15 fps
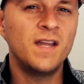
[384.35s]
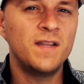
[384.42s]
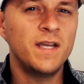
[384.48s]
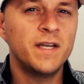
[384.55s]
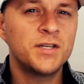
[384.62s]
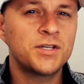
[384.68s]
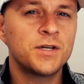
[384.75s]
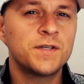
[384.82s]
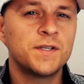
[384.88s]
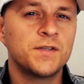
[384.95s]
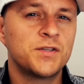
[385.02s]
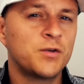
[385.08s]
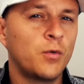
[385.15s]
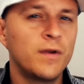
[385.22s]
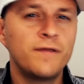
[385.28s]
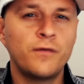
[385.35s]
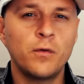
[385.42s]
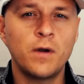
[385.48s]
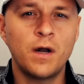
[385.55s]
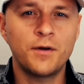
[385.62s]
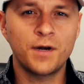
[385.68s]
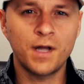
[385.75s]
and the insurance is
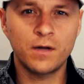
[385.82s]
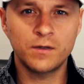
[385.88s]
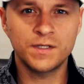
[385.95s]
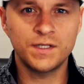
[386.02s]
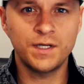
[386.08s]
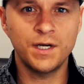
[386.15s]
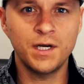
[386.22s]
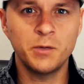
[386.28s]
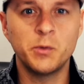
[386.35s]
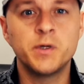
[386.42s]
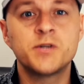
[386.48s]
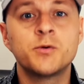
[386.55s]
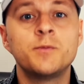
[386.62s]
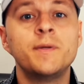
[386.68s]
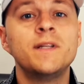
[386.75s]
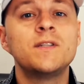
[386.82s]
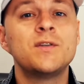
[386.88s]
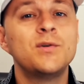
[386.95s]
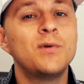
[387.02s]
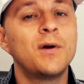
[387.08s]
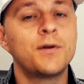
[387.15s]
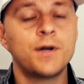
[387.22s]
$2,400 a year, which would be
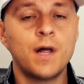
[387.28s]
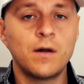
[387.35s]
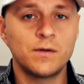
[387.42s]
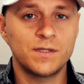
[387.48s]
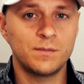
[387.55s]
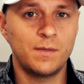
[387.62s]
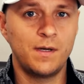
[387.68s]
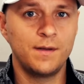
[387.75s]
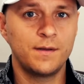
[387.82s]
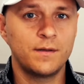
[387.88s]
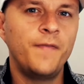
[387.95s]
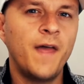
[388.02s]
$200 a month.